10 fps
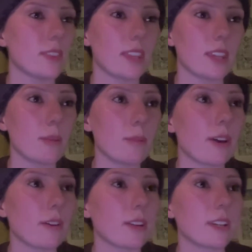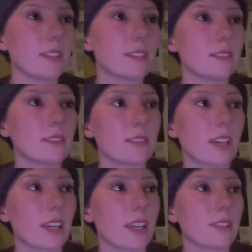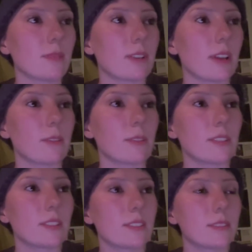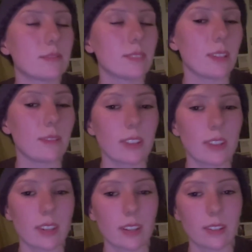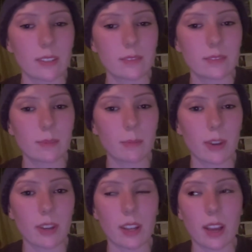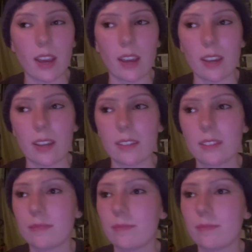think about it, I guess, when I was living there. But I